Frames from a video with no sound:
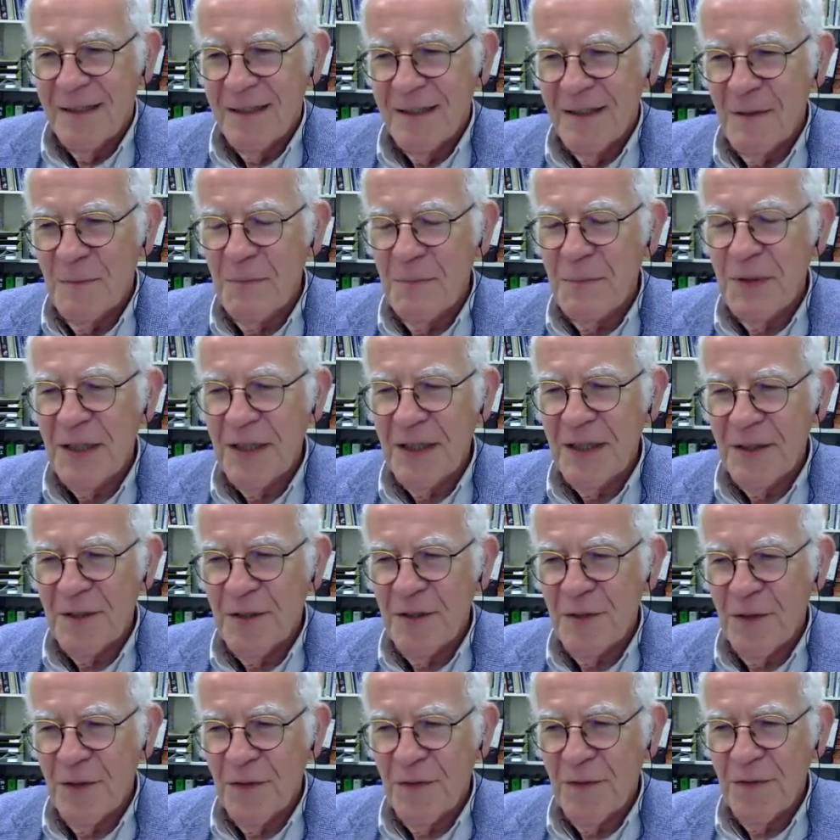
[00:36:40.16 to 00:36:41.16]
the
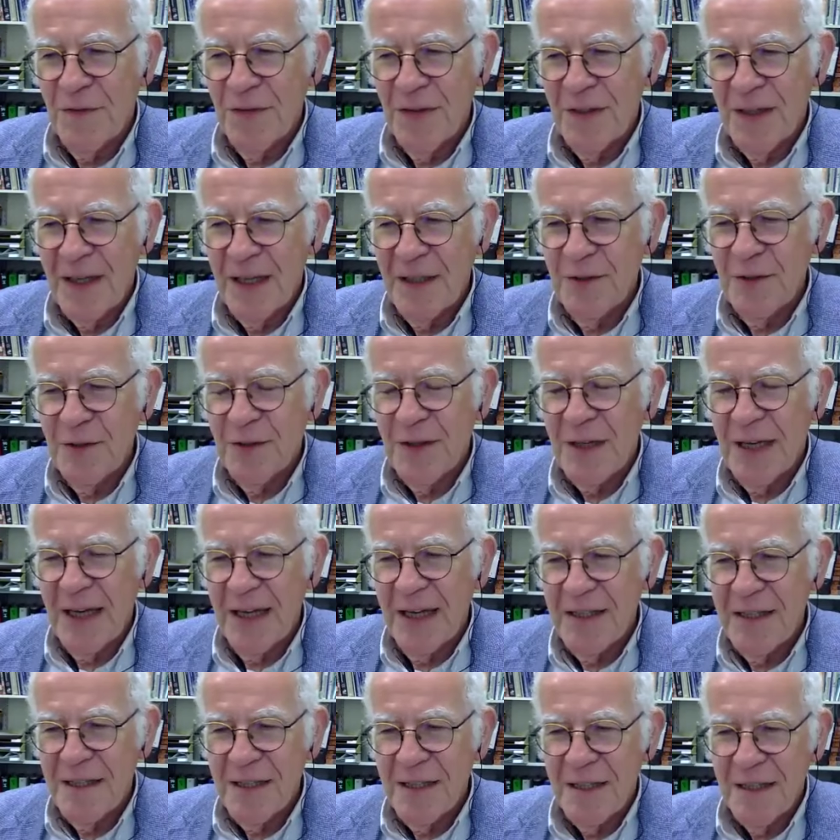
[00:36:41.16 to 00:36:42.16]
period of
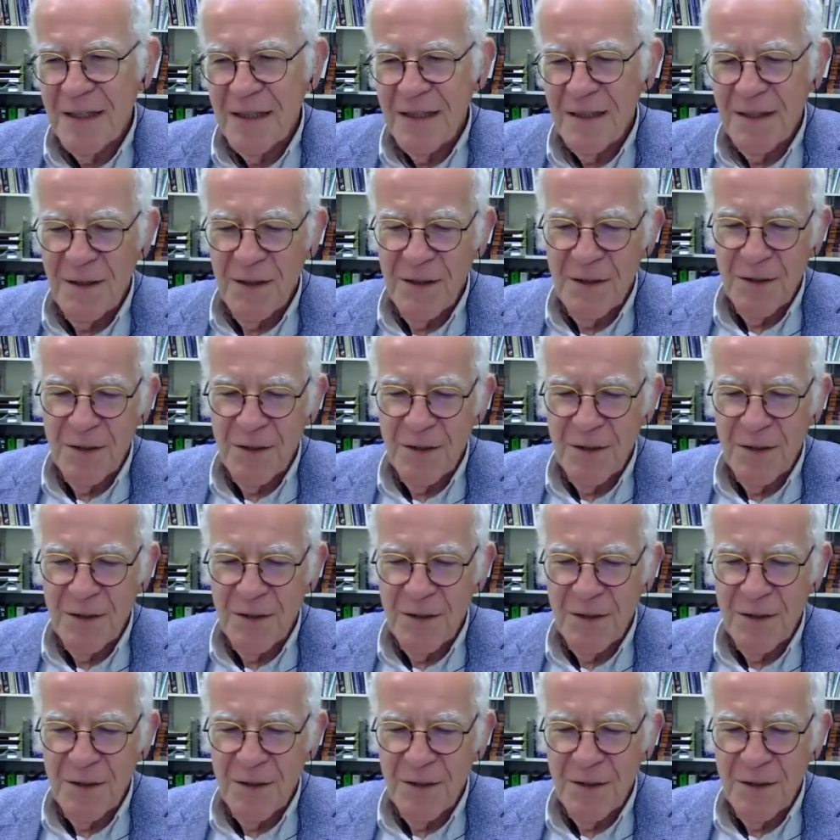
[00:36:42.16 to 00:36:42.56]
education,